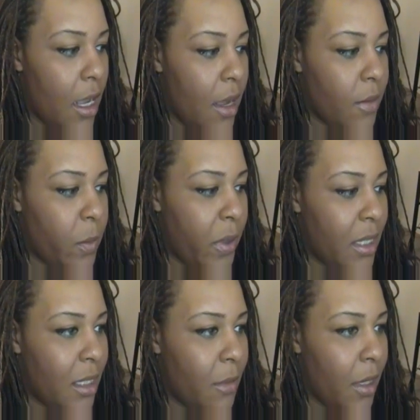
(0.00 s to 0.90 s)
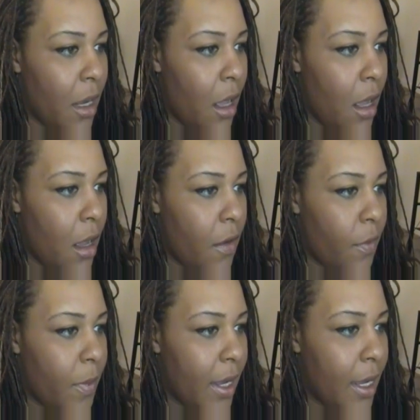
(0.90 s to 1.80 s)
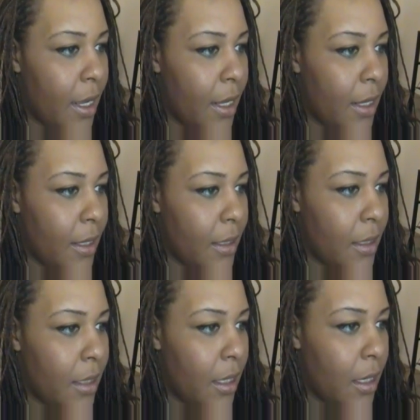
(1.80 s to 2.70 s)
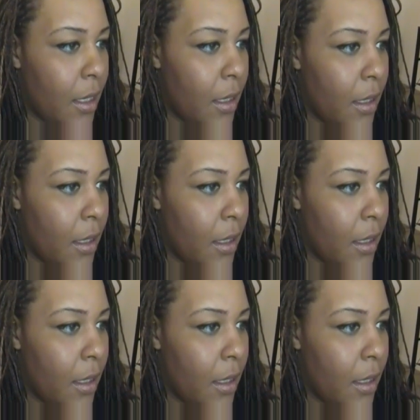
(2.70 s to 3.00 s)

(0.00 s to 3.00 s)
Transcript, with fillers: it was pissing me off because